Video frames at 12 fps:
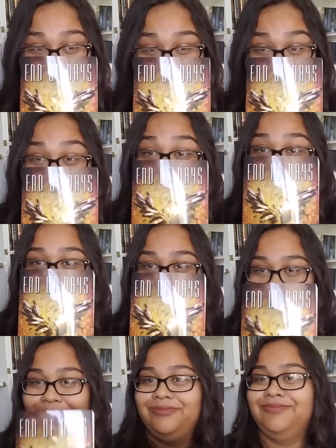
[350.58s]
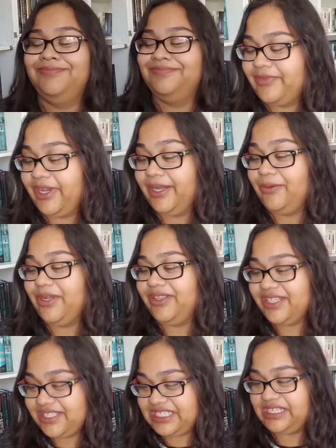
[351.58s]
But no, I
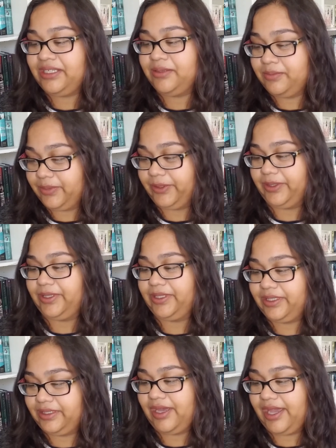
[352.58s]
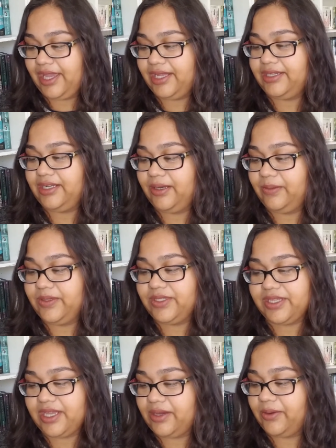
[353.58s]
read the second book and I
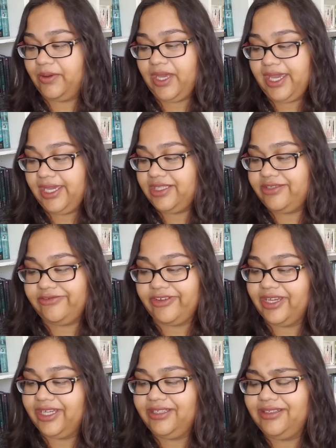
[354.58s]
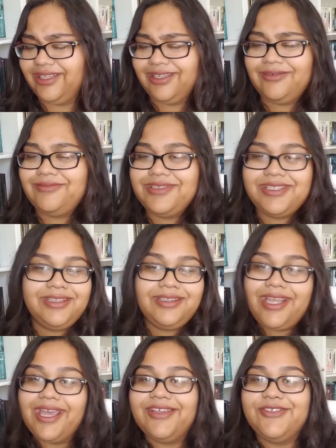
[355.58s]
was like, okay, it's fine. Like, it
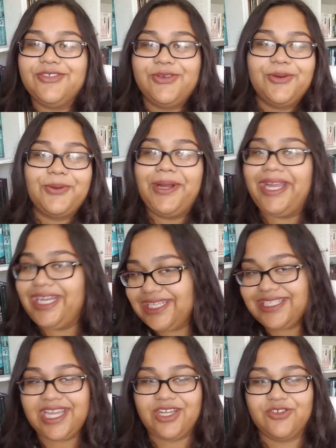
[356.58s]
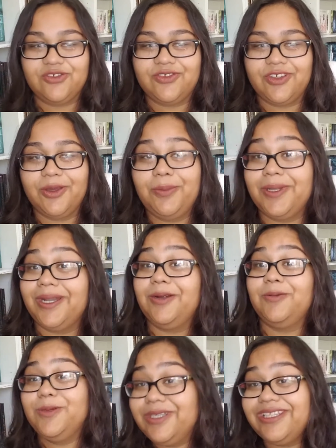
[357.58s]
wasn't as great as Angel Fall, but I
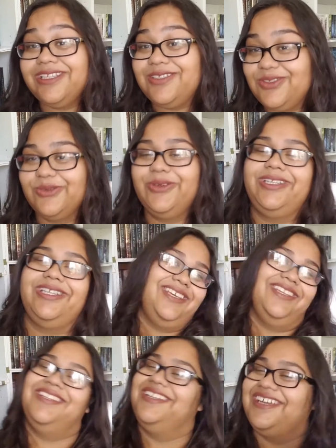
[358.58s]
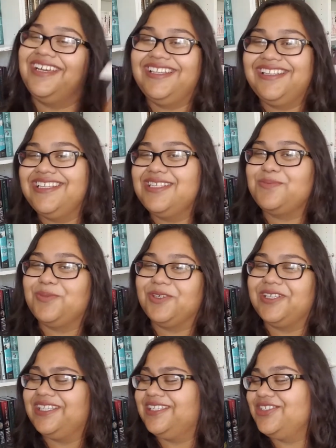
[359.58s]
really enjoyed it. And then I got this
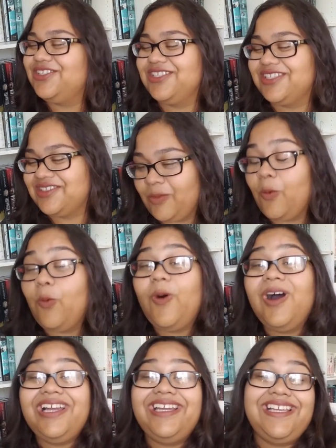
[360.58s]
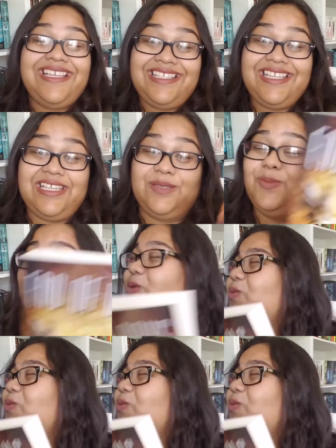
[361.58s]
book and it's just, what is this book?